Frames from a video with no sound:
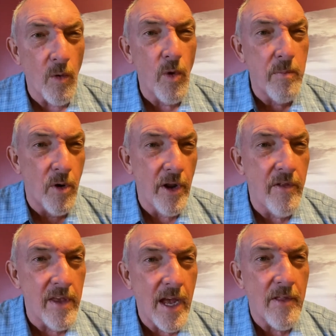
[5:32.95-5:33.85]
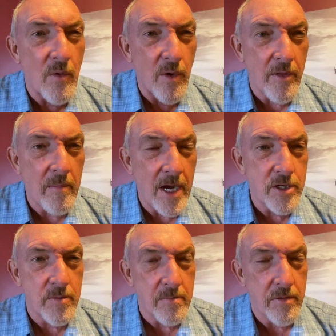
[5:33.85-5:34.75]
we put it together with a
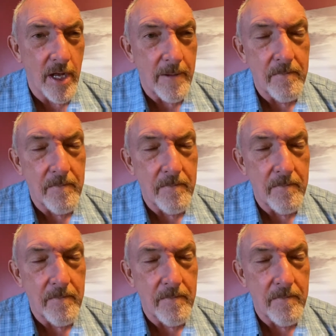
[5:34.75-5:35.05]
measurement plan.